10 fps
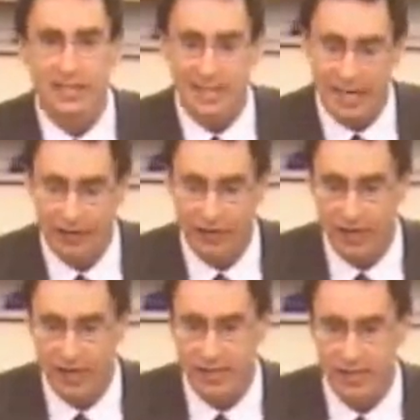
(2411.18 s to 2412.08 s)
is eat
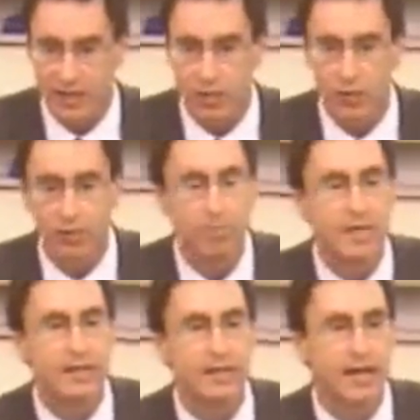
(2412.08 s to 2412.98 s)
of this and you will
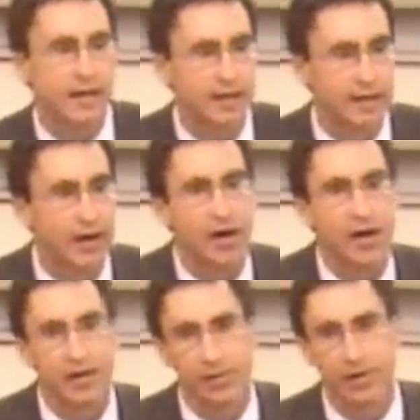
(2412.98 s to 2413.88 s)
be like
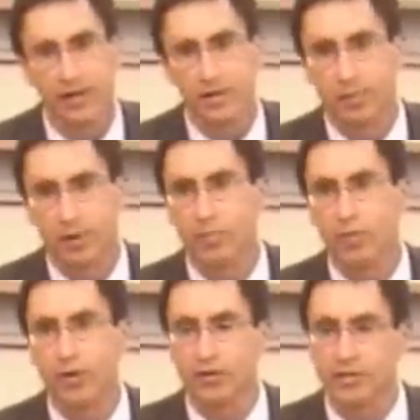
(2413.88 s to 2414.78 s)
God, right? The
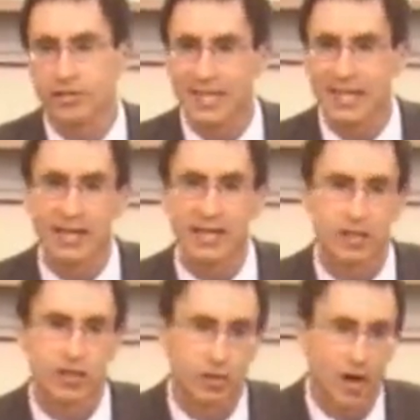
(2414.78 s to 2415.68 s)
primordial sin
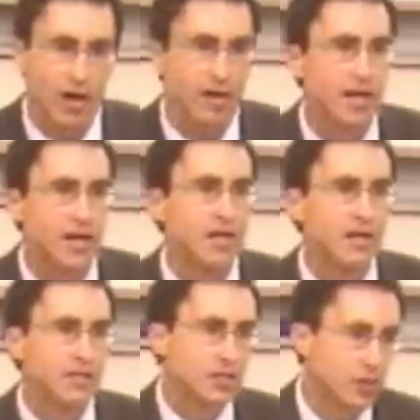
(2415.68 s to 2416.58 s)
is trying
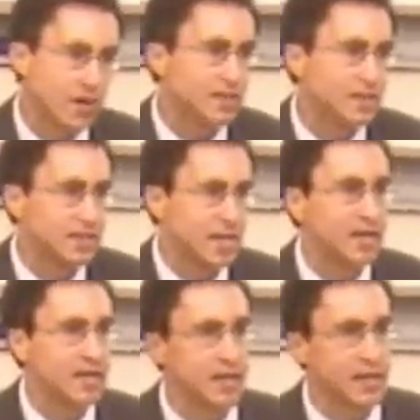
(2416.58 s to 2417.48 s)
to
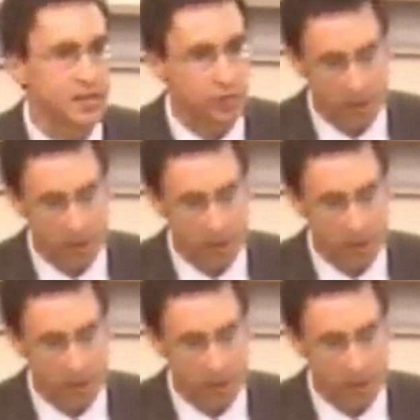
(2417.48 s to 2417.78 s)
transcend and